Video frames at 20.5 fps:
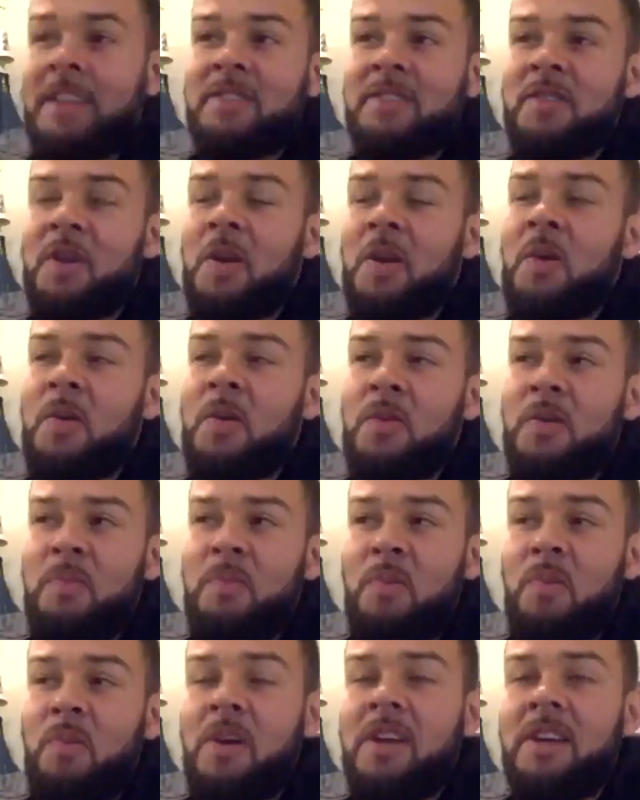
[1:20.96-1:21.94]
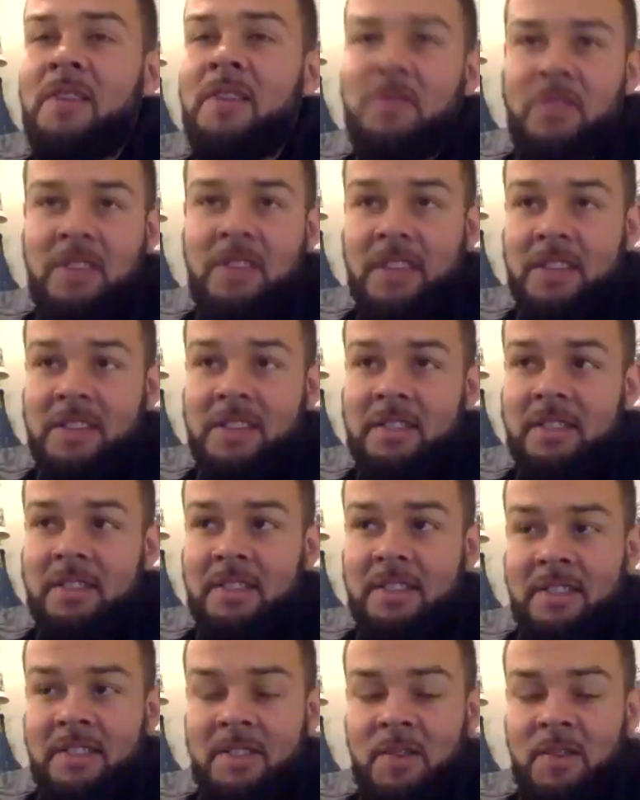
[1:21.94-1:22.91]
So the point of
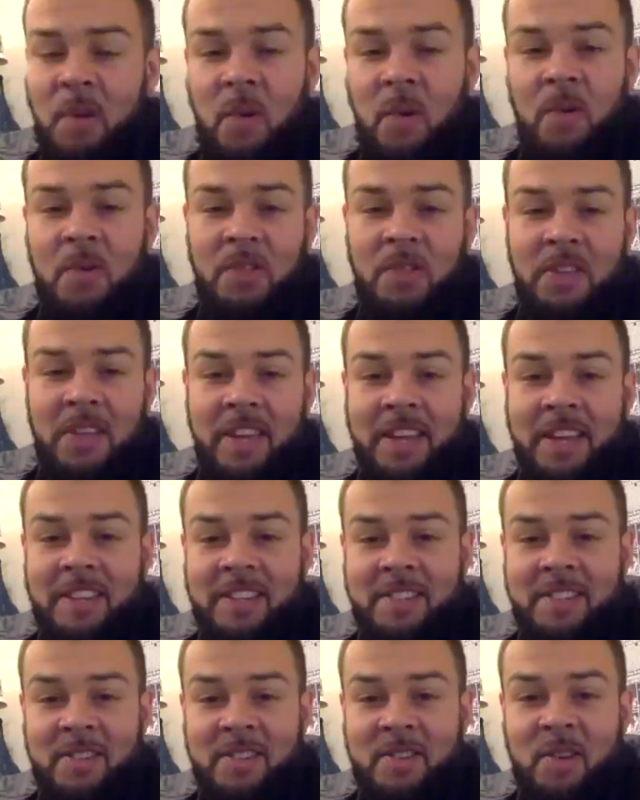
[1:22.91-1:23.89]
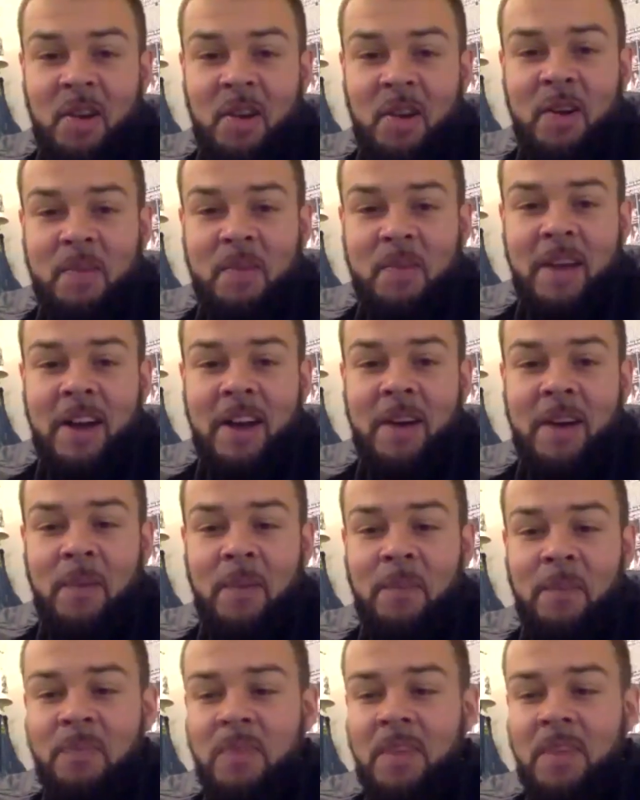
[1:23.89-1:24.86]
this whole thing is to talk
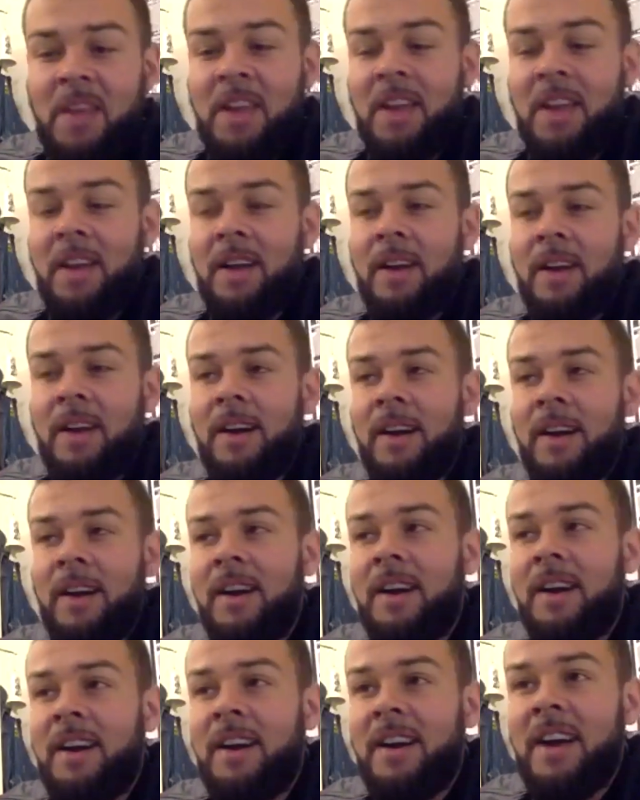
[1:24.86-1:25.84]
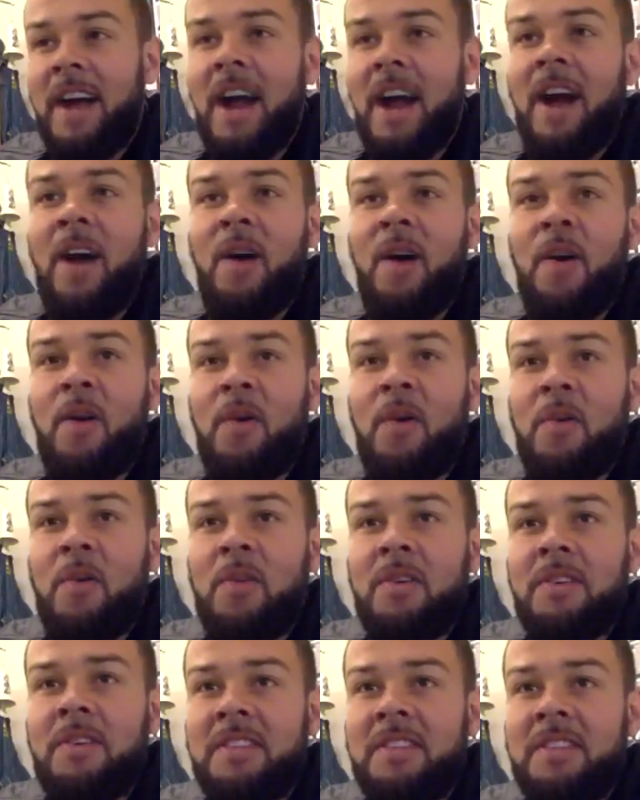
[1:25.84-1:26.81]
about
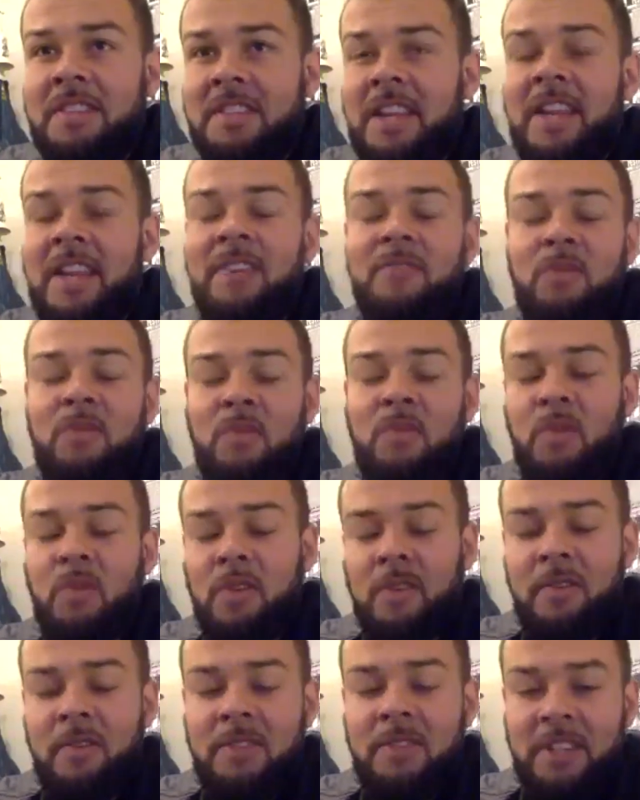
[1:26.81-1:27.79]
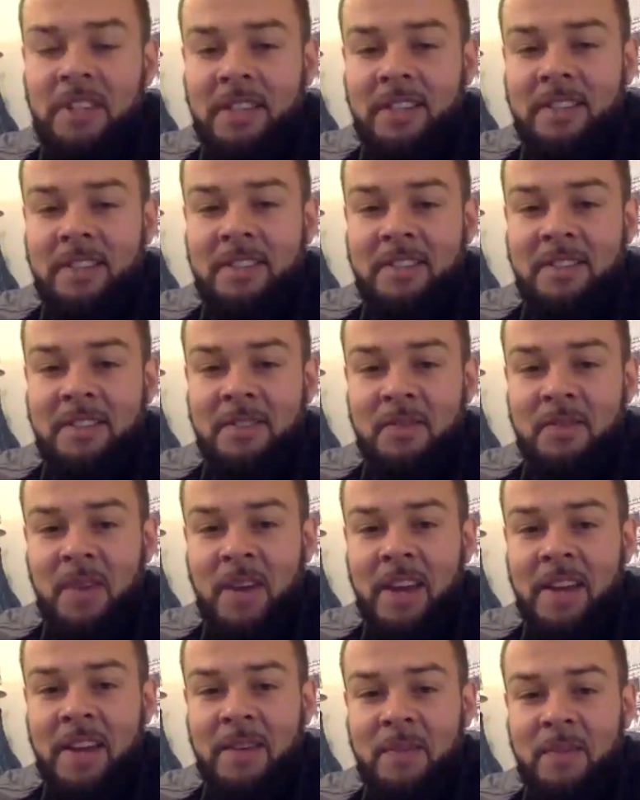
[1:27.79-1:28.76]
how the state of the world is,
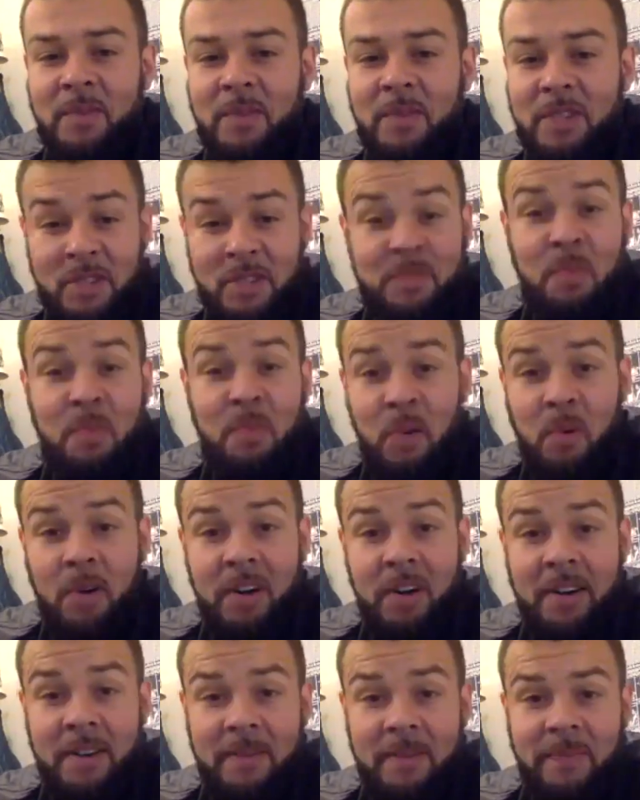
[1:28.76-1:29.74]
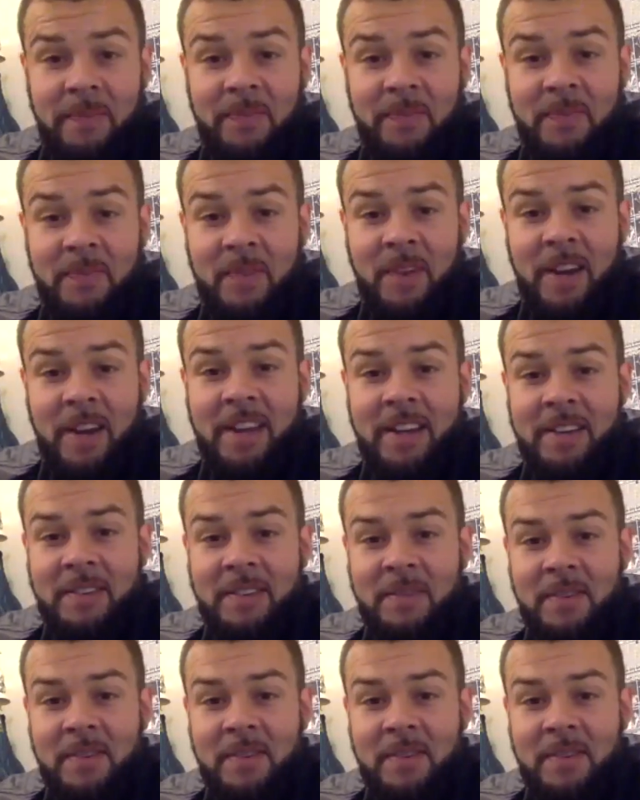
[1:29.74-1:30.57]
right? Which is poor, right?